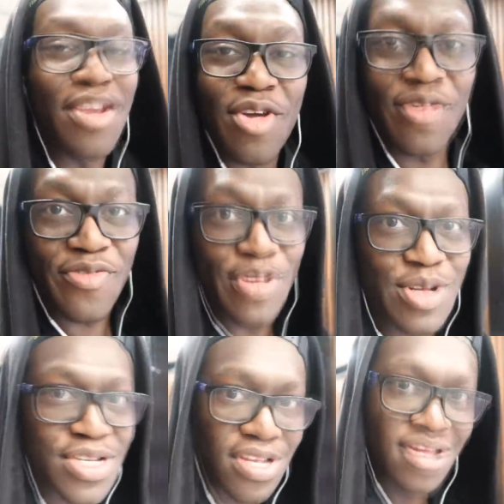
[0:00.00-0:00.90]
I know the
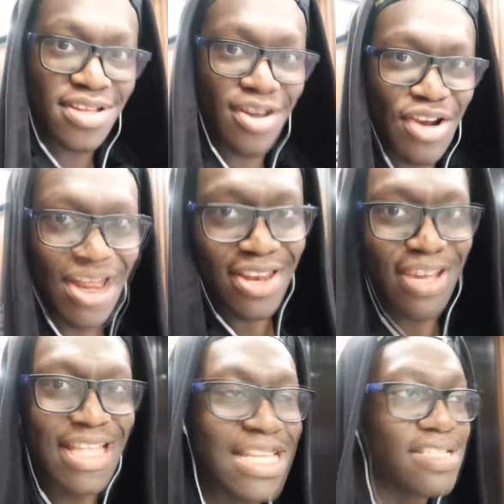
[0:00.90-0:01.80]
future, all right?
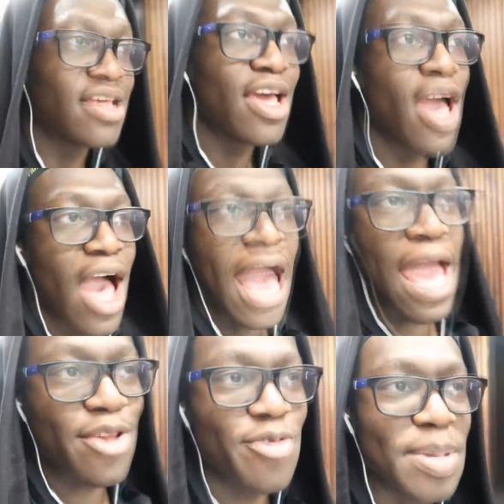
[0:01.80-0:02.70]
Look at this.
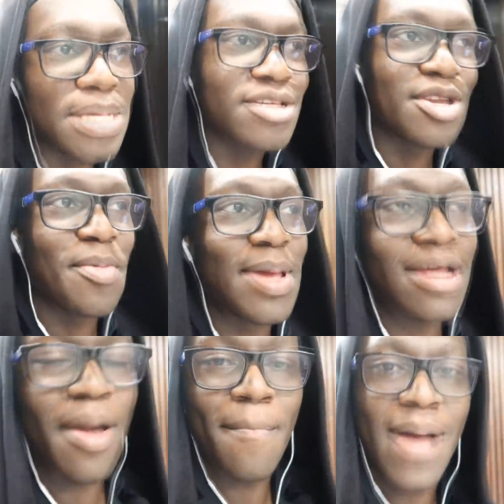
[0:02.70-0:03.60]
Ahead of me is gonna be
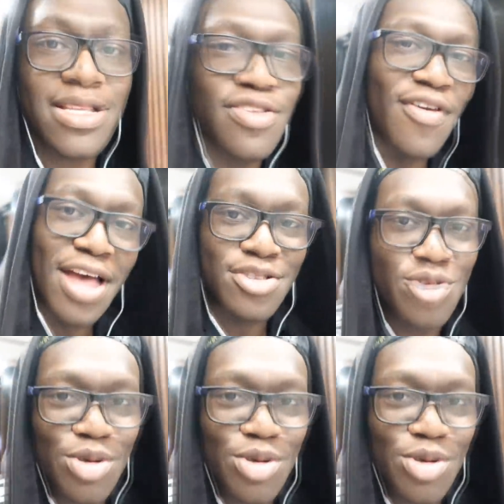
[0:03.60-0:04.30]
like a massive-ass